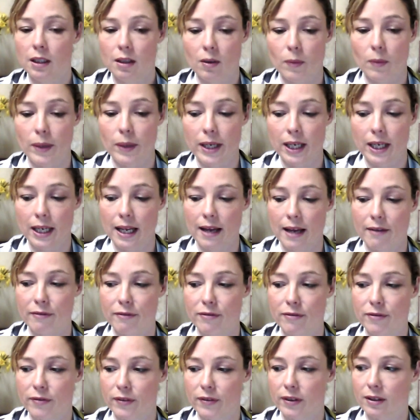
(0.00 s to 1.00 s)
We can
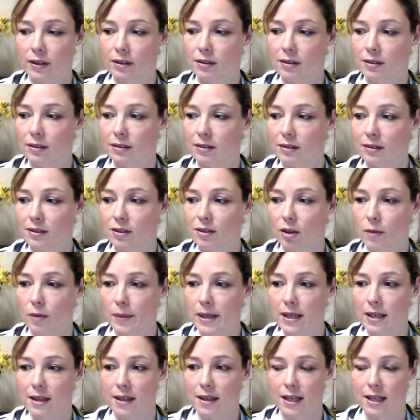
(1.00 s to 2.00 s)
have so
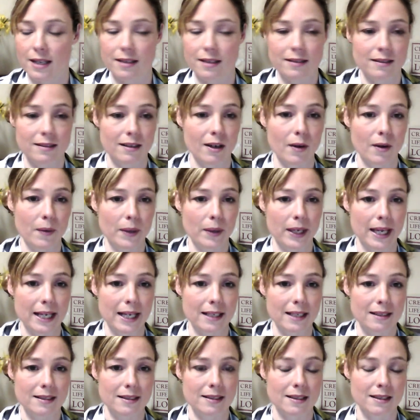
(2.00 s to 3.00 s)
many things go
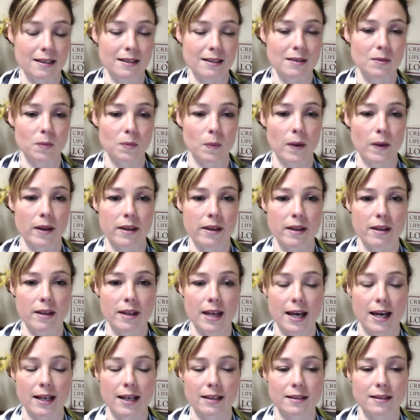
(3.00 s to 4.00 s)
against us, whether
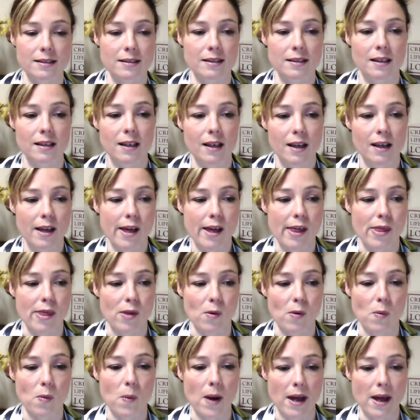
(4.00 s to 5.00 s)
that's
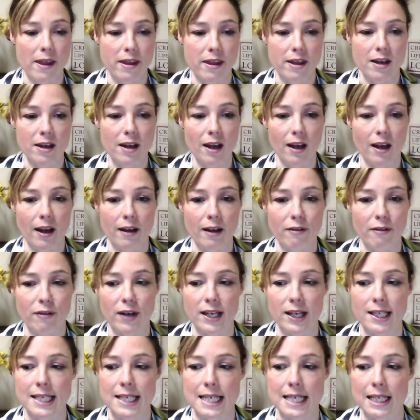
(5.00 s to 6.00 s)
the weather. I've
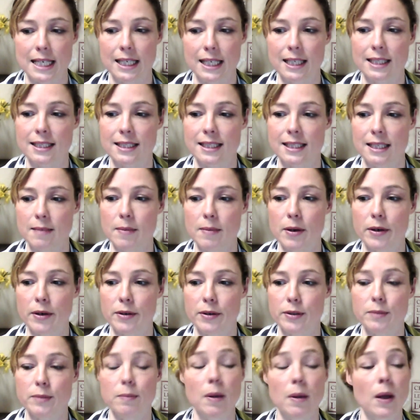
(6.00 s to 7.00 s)
had
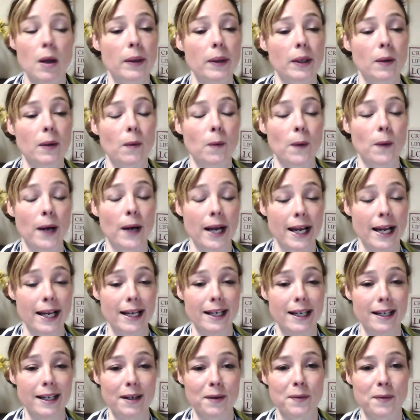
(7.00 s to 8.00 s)
gazebos blowing
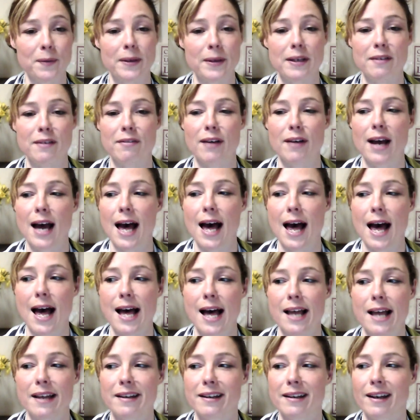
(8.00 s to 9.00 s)
away. We've
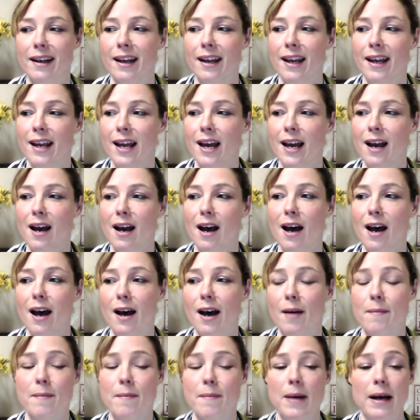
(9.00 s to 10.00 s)
had
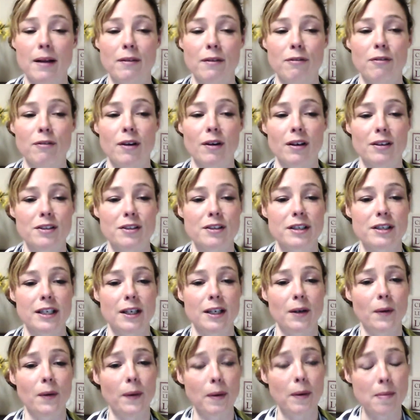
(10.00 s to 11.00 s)
malfunction
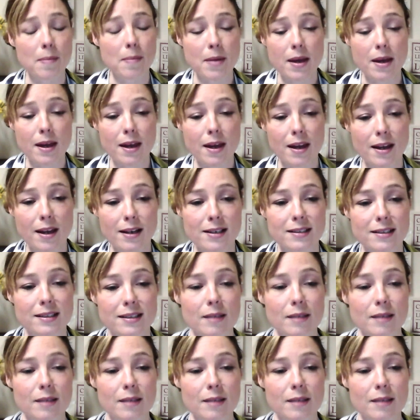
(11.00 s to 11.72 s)
equipment.